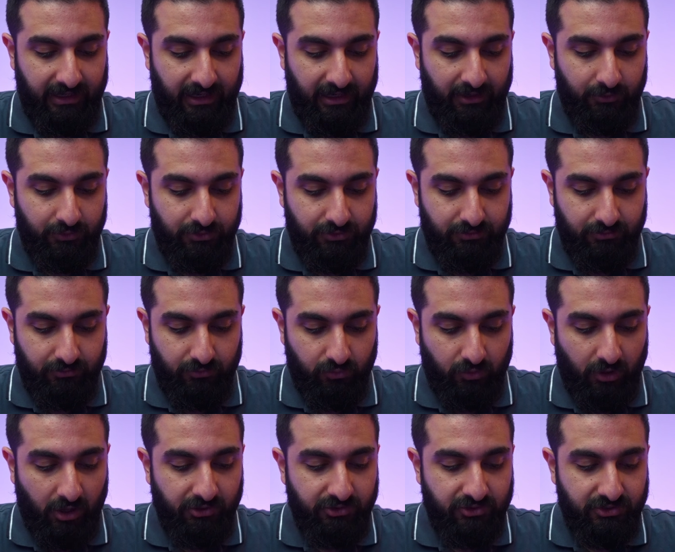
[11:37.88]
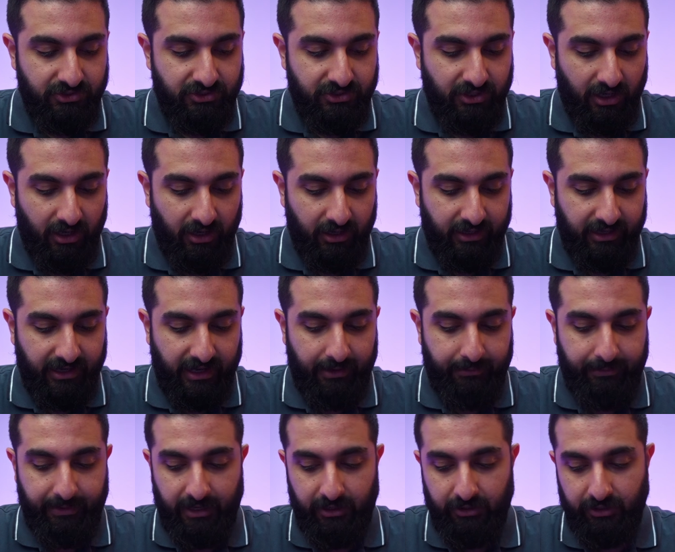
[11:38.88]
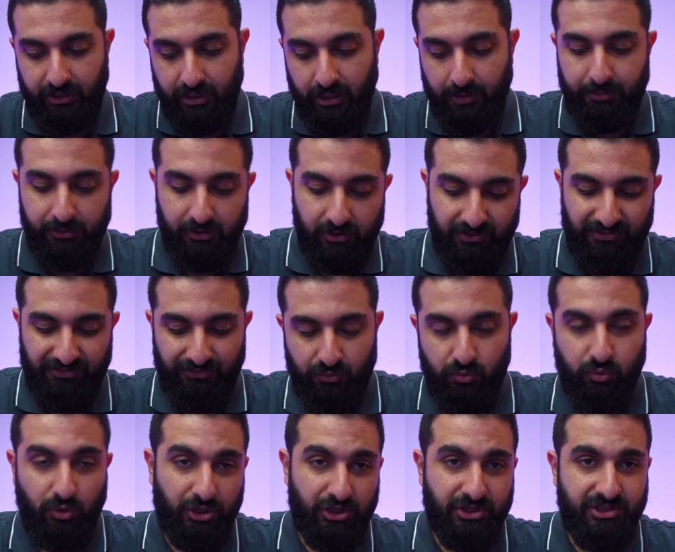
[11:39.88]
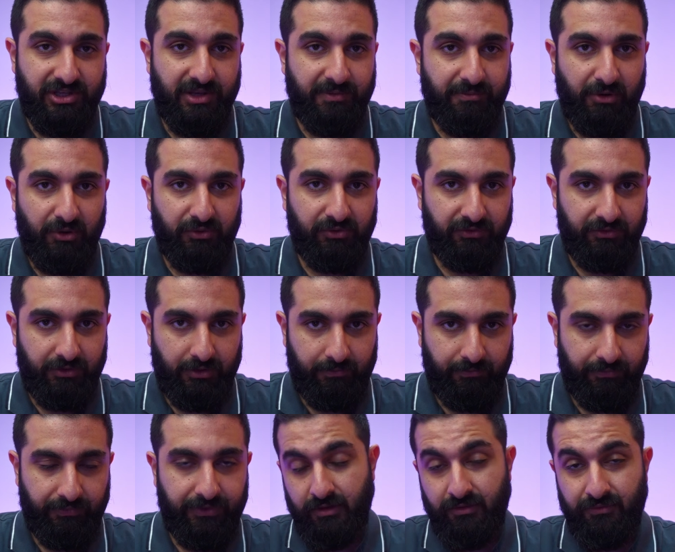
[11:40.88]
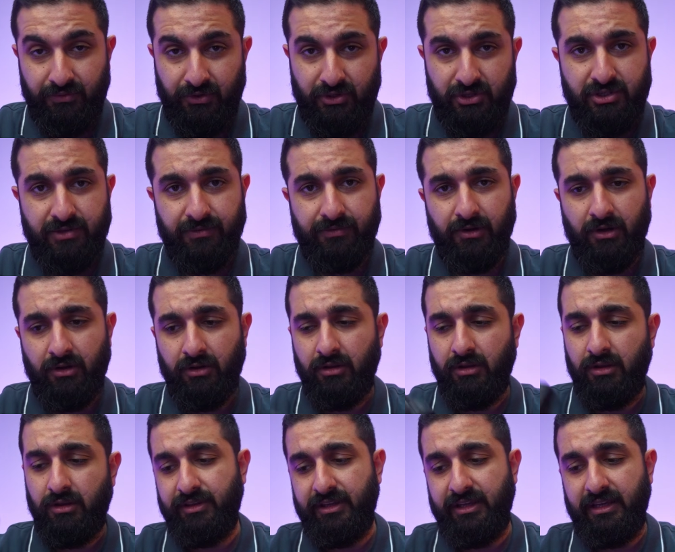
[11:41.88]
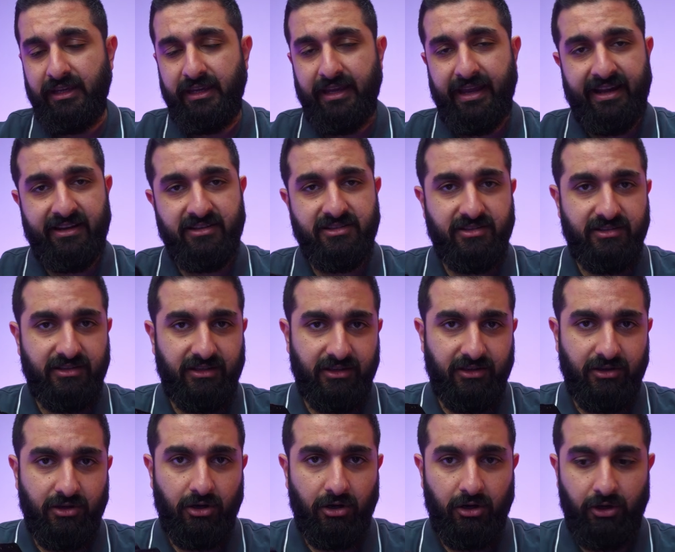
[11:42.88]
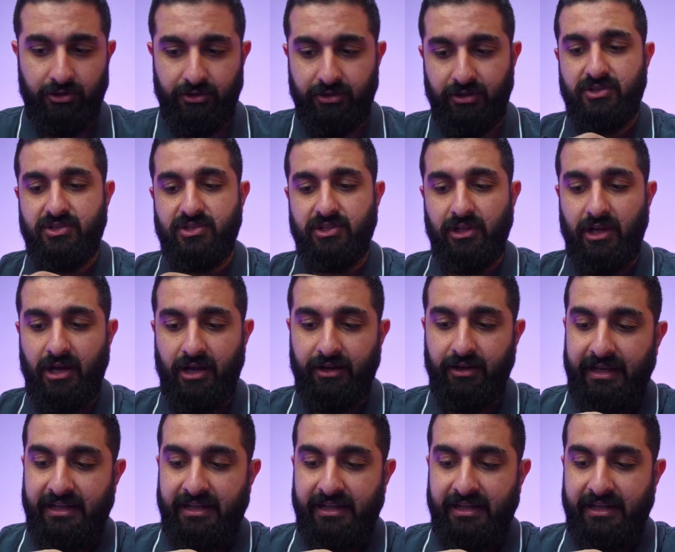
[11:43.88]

I would want to talk about a couple of quirks in both of them. First of all, the SD card slot.